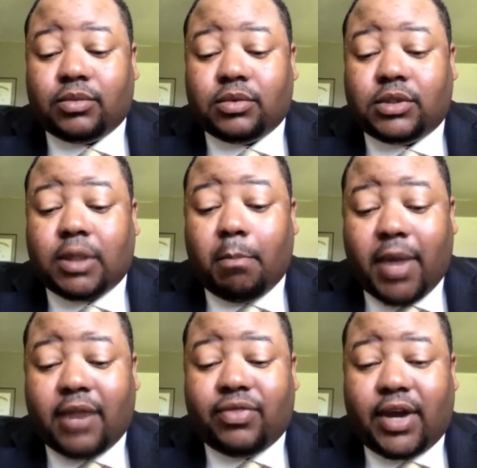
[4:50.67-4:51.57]

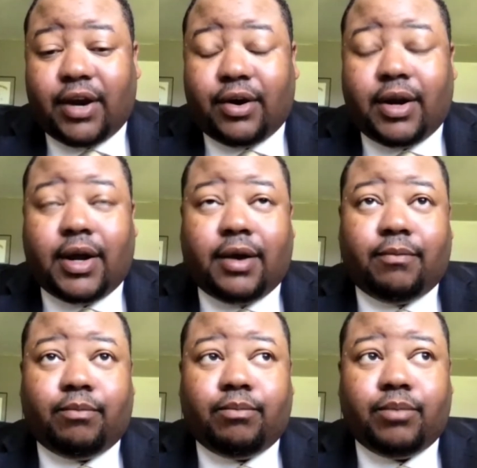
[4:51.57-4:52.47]
submitted their
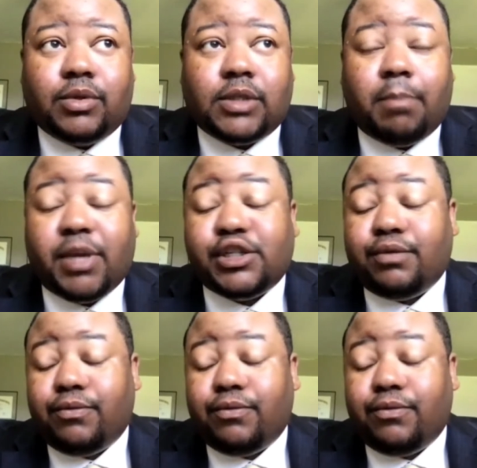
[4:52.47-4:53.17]
submission